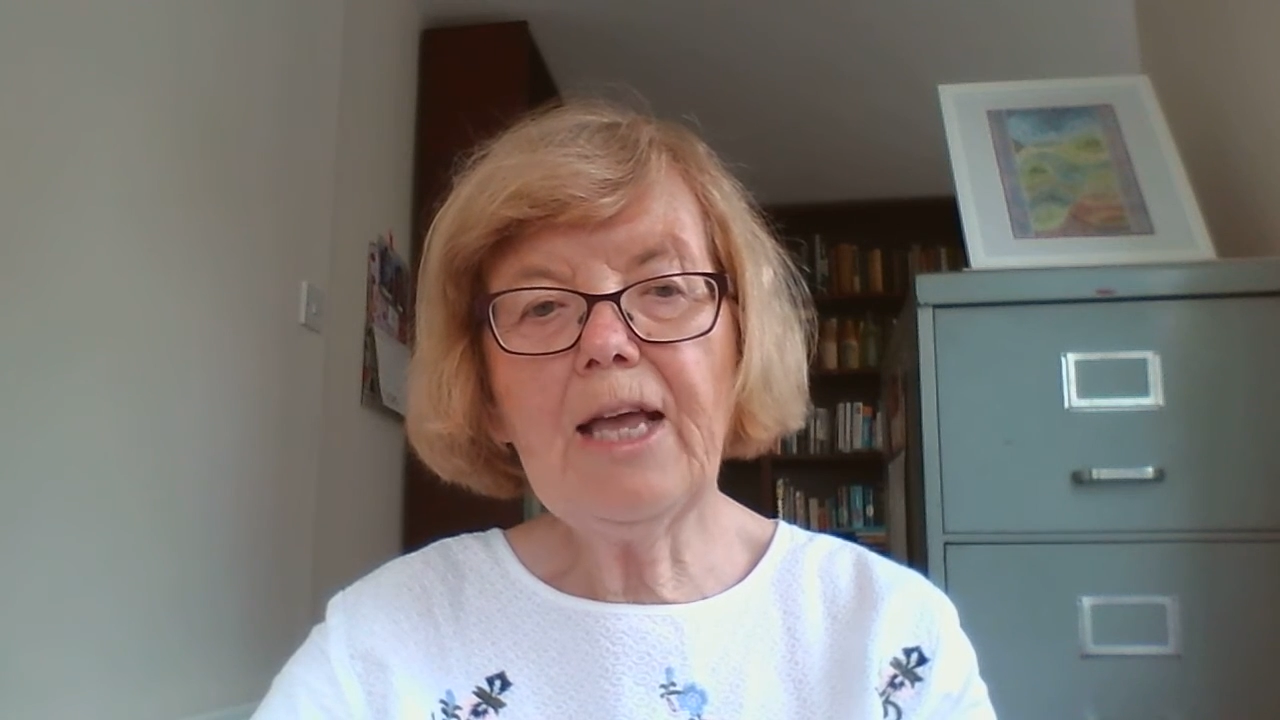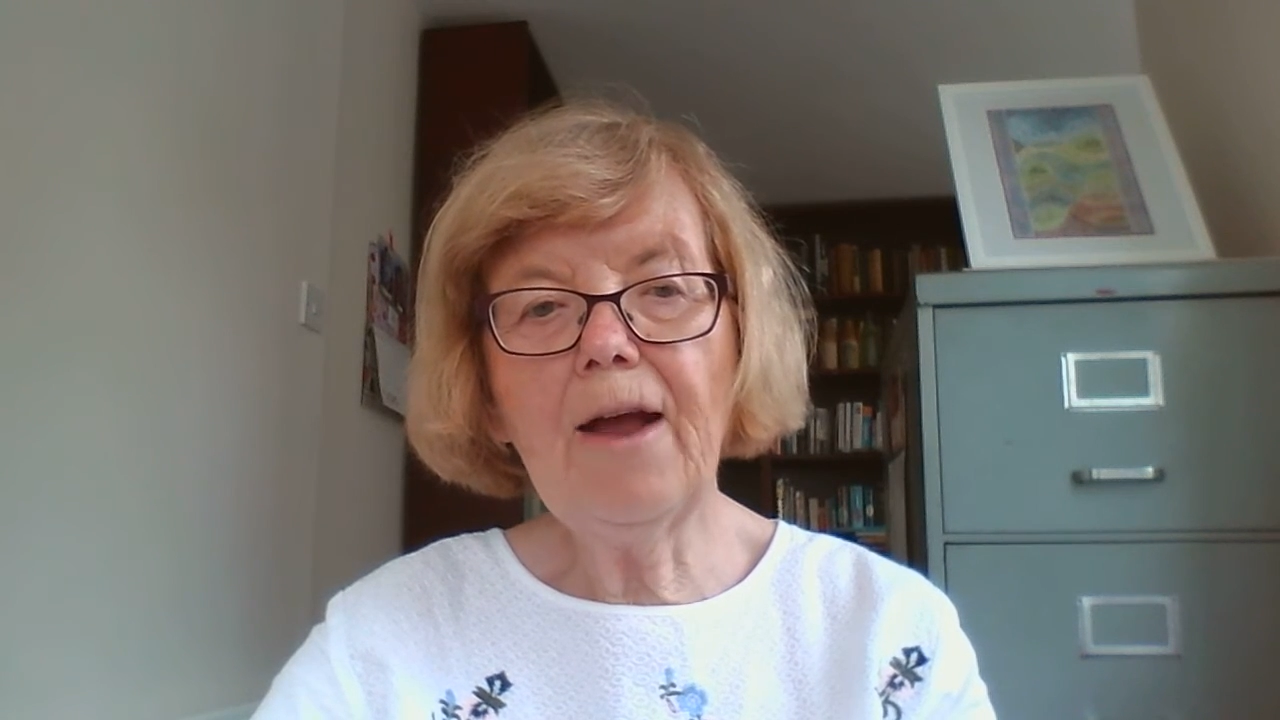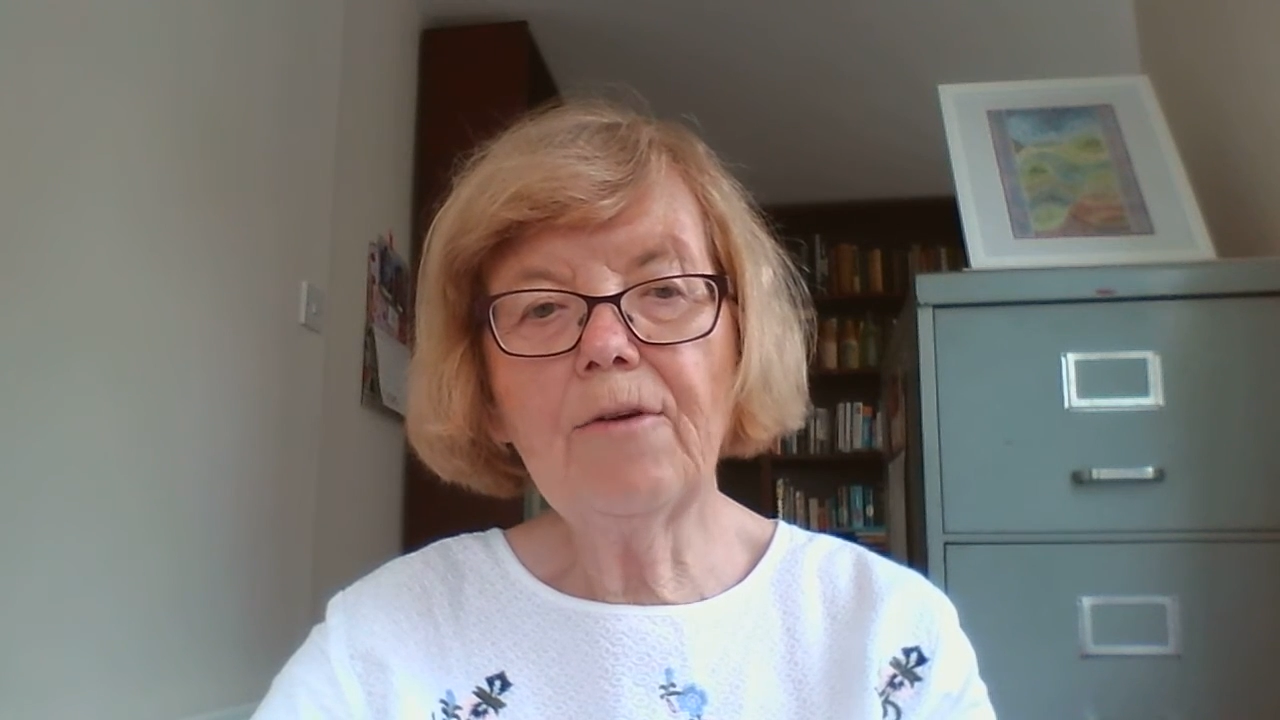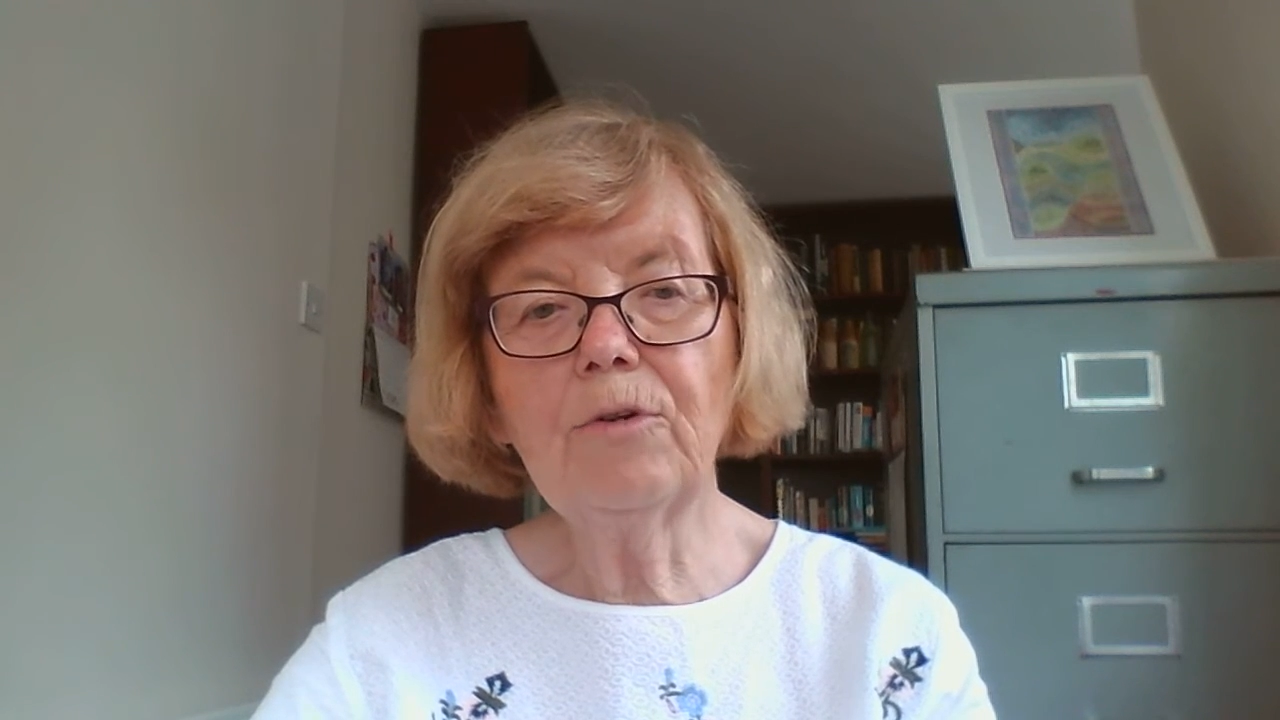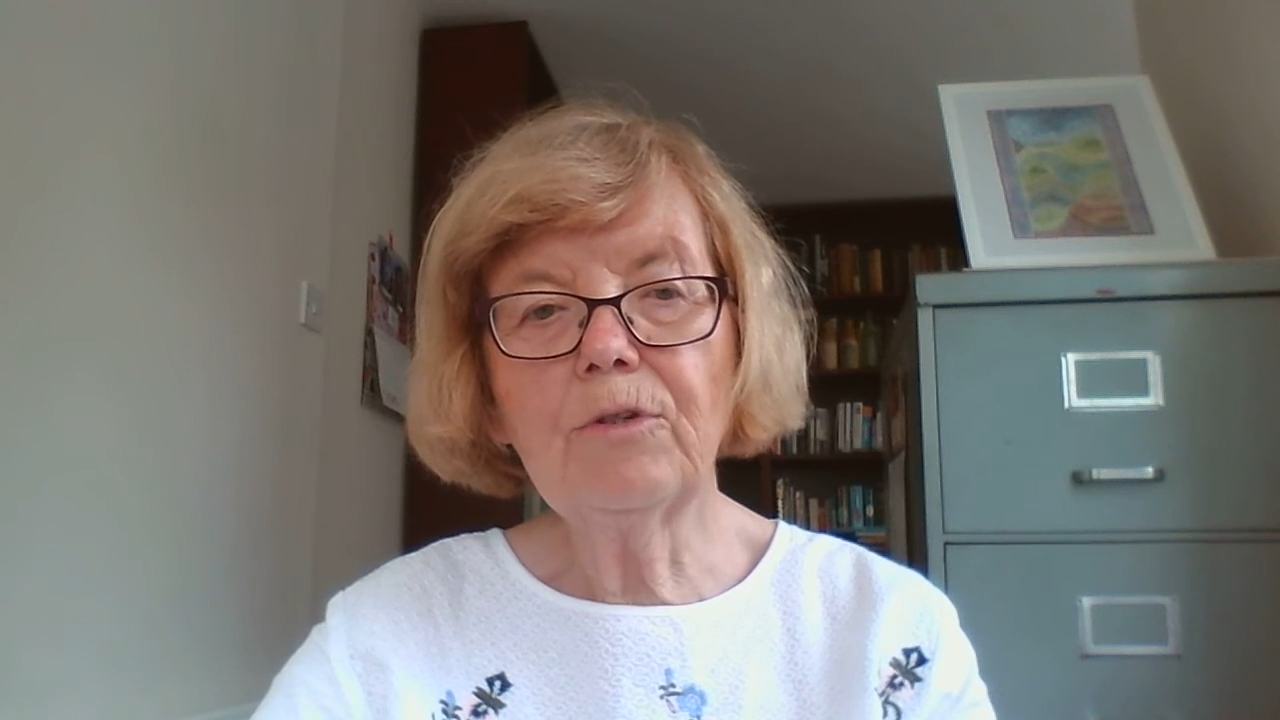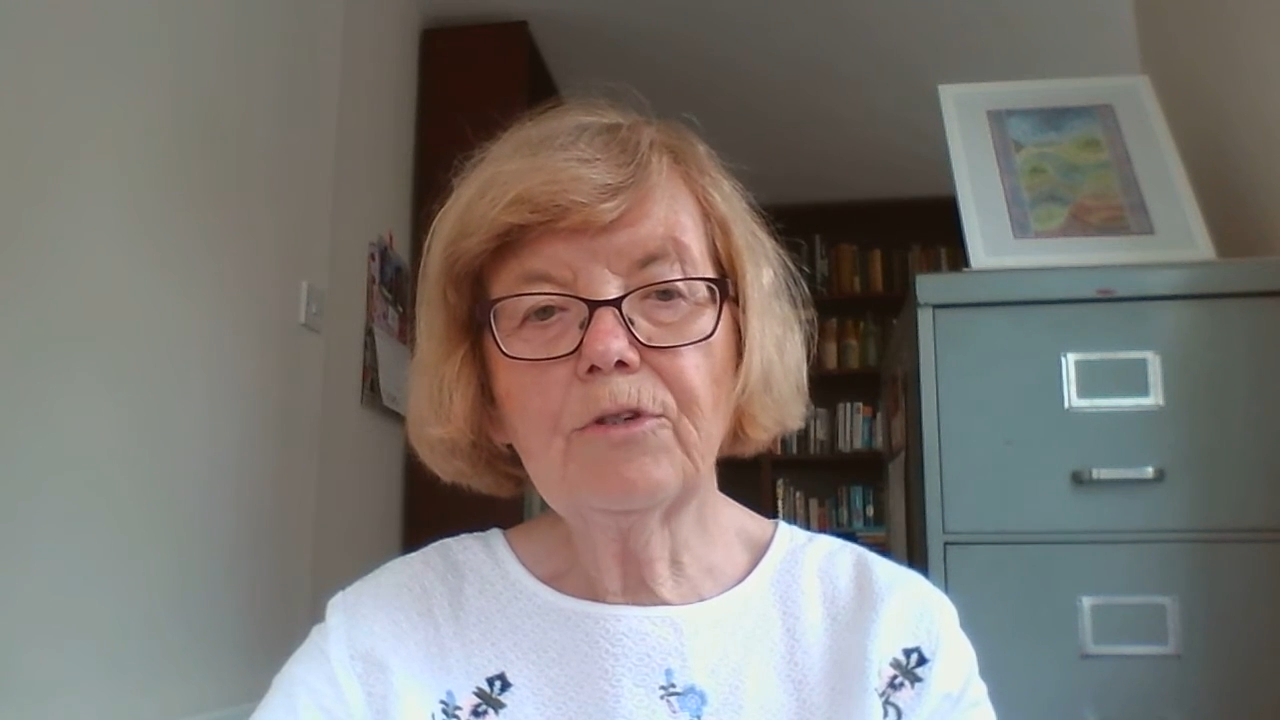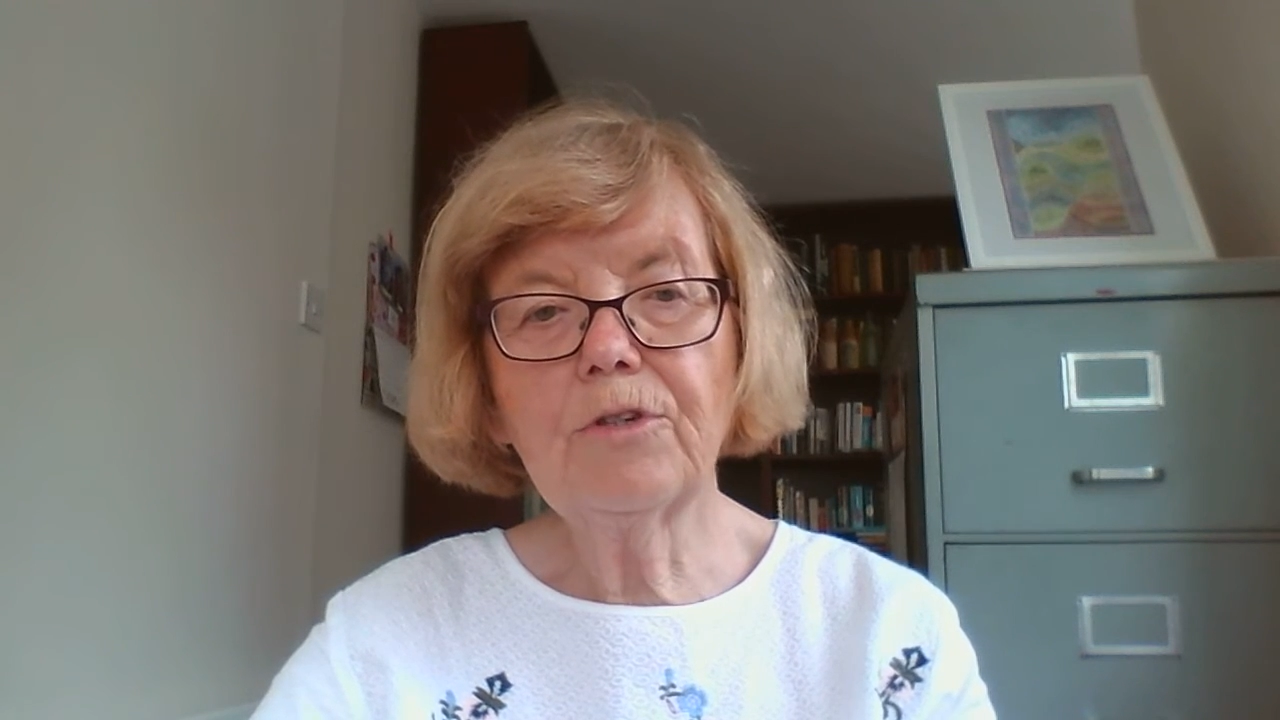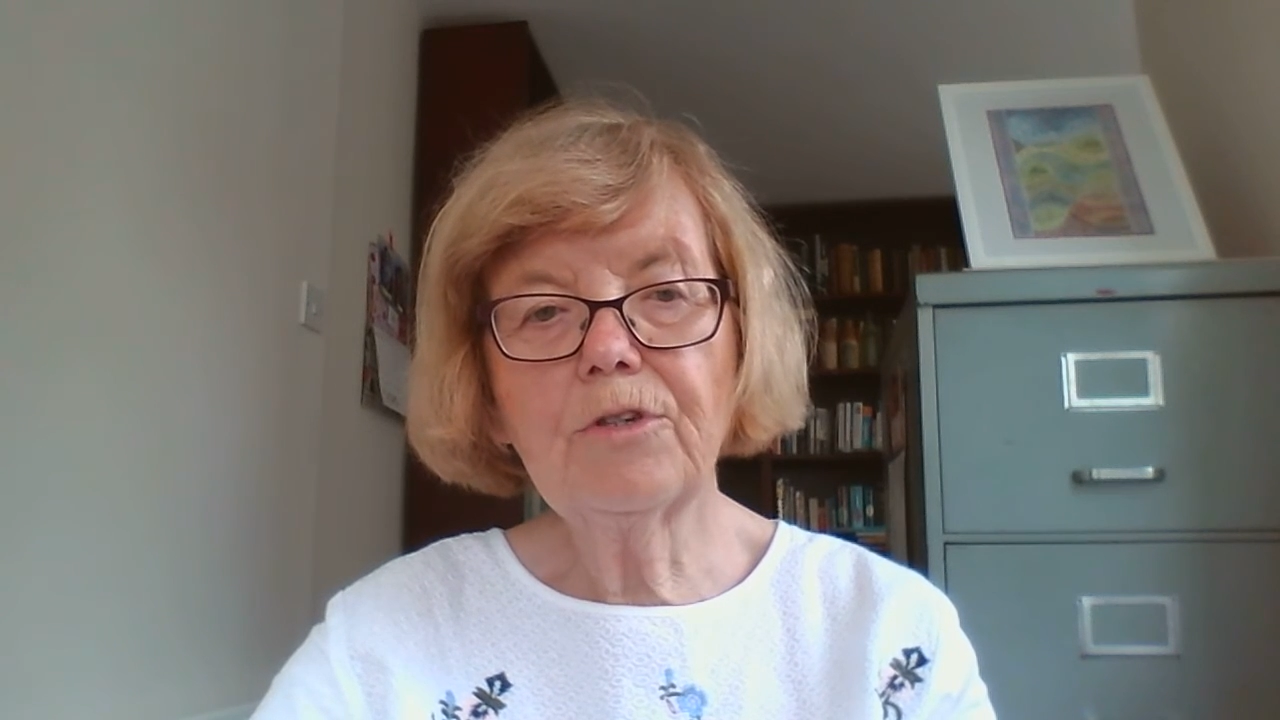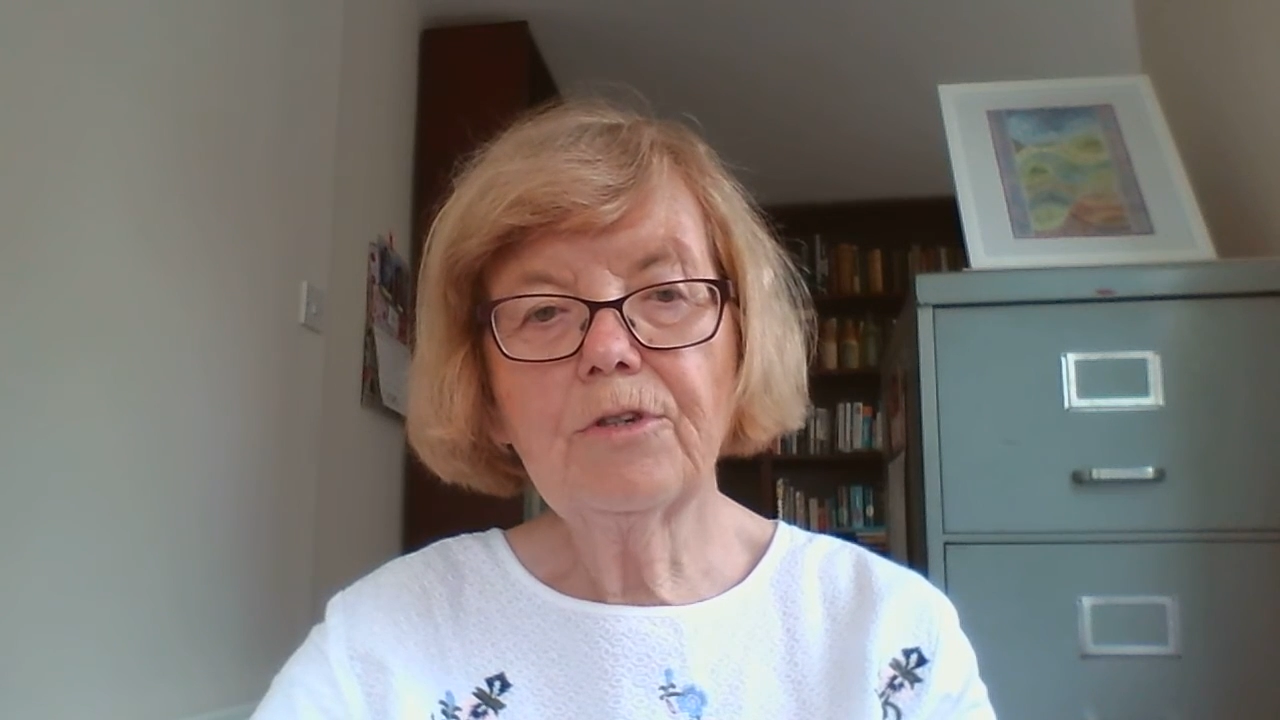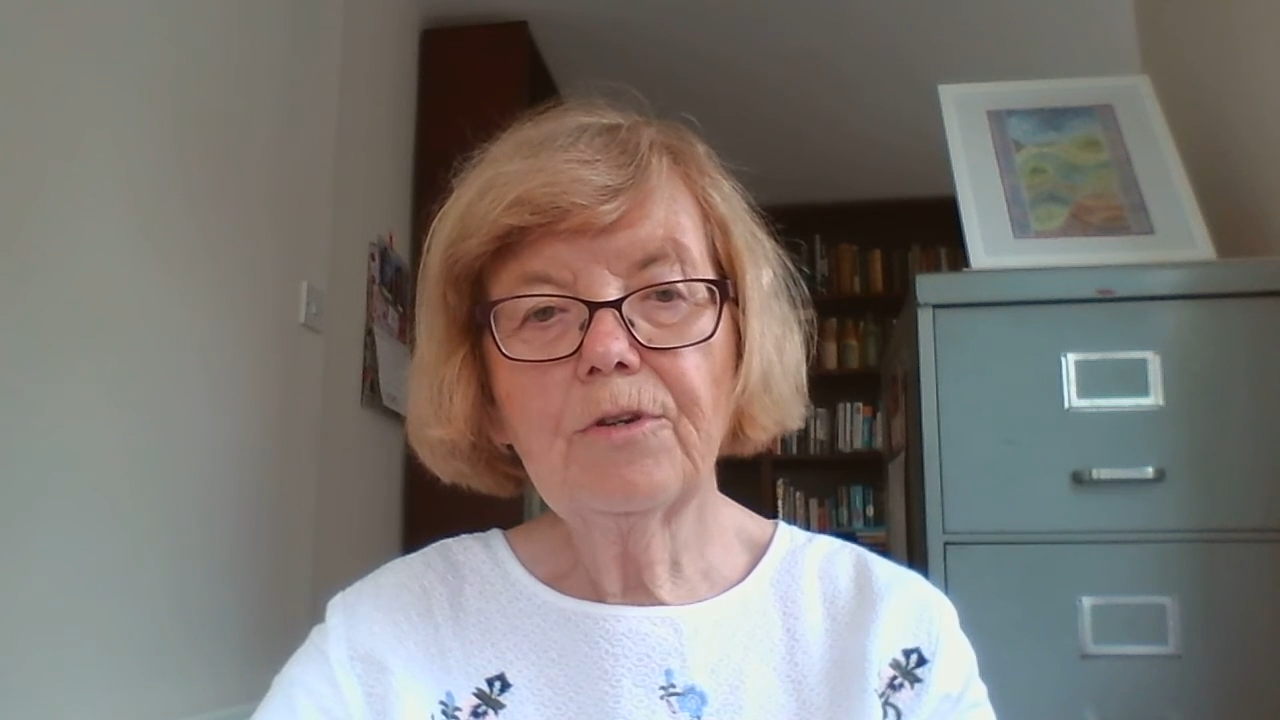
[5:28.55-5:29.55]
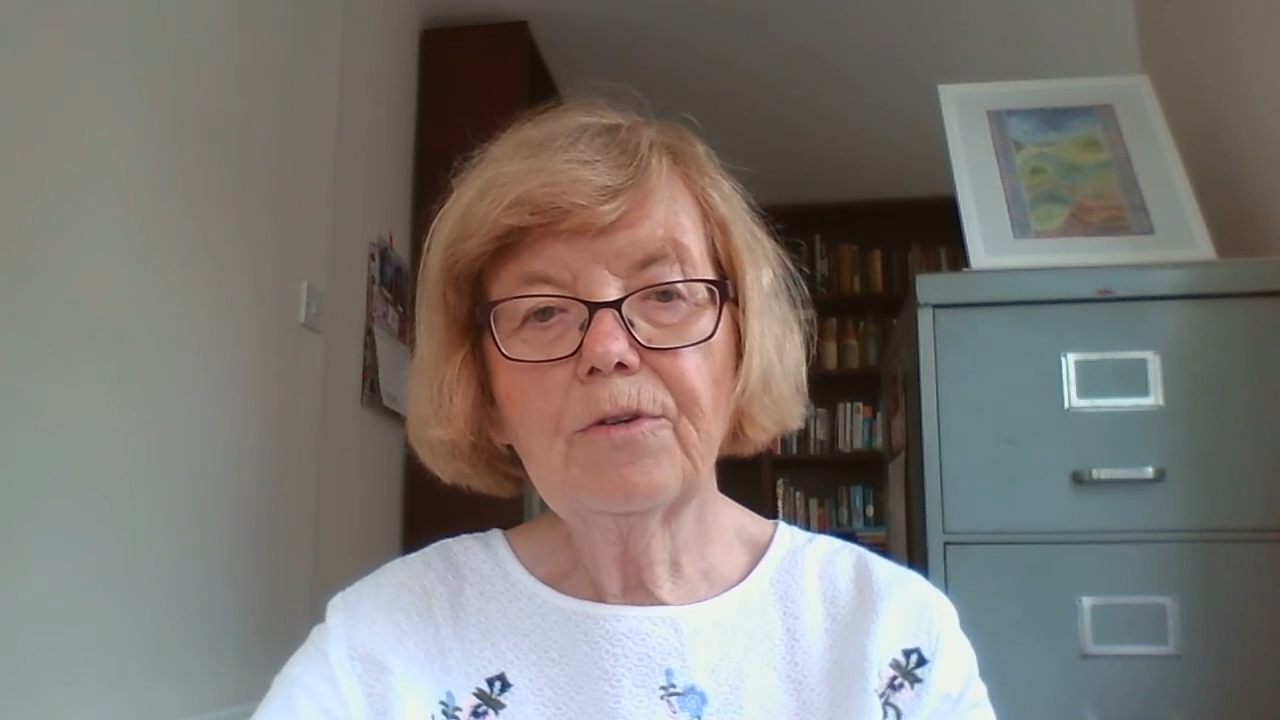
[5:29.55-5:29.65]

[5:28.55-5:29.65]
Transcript: heralds.